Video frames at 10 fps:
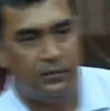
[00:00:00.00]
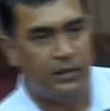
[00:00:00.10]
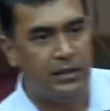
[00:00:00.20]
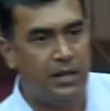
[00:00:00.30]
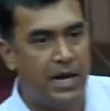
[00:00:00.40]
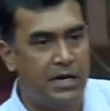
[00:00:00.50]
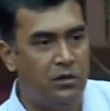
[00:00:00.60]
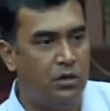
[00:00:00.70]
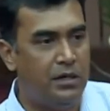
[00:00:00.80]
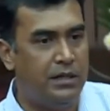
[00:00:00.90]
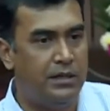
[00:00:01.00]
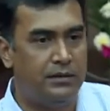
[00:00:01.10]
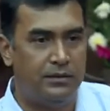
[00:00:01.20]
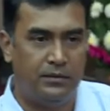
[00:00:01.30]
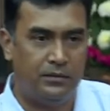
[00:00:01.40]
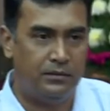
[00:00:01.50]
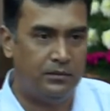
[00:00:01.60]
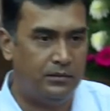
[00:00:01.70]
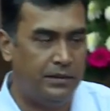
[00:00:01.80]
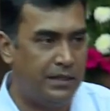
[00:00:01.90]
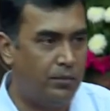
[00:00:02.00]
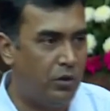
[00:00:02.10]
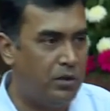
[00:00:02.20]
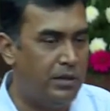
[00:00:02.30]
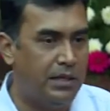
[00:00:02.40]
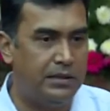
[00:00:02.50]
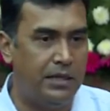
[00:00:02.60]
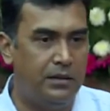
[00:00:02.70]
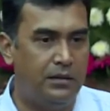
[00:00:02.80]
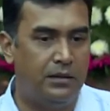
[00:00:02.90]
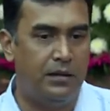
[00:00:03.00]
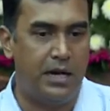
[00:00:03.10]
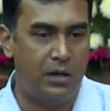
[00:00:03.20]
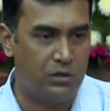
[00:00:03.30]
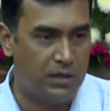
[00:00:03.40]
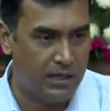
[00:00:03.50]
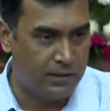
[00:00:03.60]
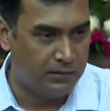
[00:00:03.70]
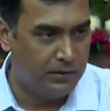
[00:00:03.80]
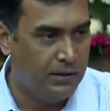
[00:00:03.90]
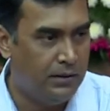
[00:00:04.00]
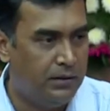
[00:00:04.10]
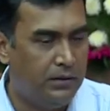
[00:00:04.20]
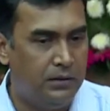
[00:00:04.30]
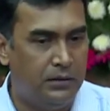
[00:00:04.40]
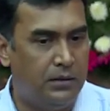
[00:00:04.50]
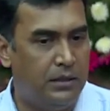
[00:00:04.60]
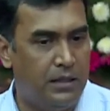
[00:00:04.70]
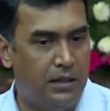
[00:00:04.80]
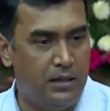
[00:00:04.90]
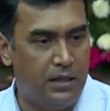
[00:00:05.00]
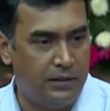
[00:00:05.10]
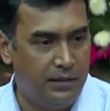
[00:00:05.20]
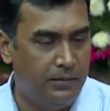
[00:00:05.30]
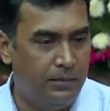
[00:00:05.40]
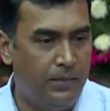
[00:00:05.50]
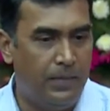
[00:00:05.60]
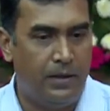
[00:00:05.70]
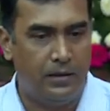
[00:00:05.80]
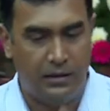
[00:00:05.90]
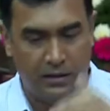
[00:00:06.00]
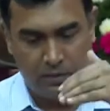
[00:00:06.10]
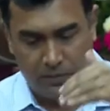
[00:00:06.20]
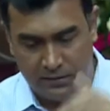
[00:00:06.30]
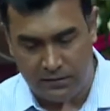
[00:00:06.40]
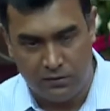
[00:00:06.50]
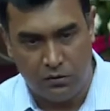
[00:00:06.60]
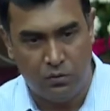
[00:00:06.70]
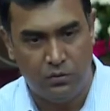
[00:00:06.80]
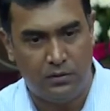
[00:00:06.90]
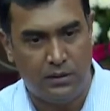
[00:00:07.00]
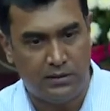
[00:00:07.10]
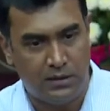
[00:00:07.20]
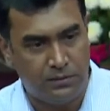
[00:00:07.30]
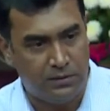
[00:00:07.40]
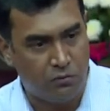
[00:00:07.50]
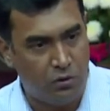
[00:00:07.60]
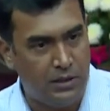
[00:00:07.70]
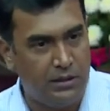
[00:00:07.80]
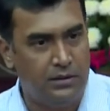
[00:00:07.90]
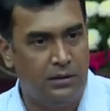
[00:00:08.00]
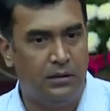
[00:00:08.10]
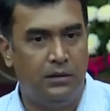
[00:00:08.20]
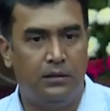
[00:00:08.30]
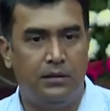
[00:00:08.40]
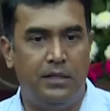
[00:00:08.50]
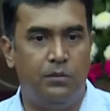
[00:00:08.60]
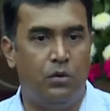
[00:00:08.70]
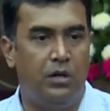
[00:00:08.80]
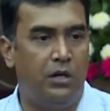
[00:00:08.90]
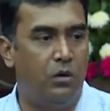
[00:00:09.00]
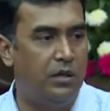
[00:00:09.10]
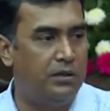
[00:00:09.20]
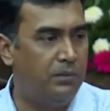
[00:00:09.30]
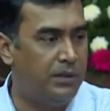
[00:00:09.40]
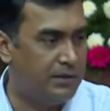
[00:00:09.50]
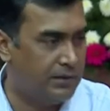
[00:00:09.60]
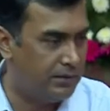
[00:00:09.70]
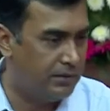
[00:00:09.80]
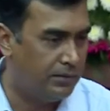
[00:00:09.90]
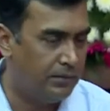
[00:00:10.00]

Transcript: In ion torrent, it is DNA polymerase and hydrogen ion. Here nothing, DNA passes through, disturbs the voltage keep on recording the basis.